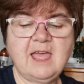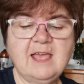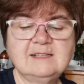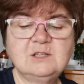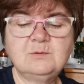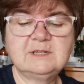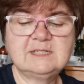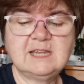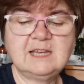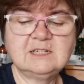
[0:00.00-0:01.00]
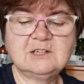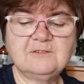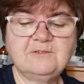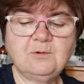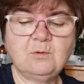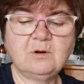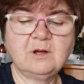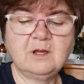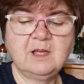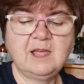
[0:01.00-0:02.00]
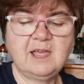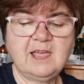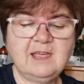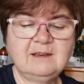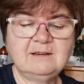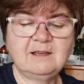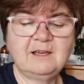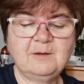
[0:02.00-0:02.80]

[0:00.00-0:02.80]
as you intended it for. And